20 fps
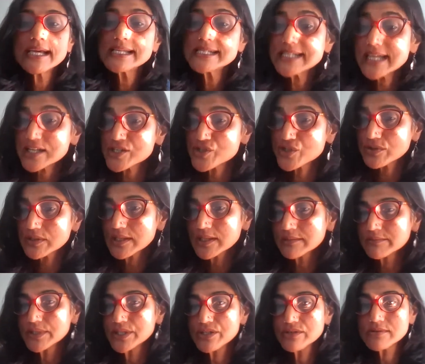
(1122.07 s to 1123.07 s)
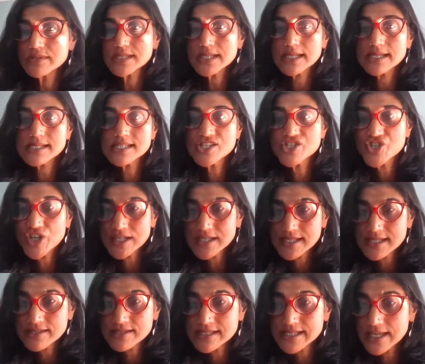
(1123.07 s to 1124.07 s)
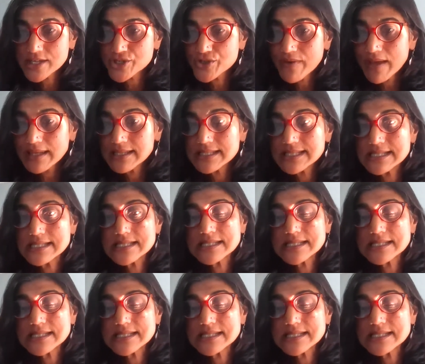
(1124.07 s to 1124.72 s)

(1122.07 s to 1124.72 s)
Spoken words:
textual hermeneutics, gender and sexuality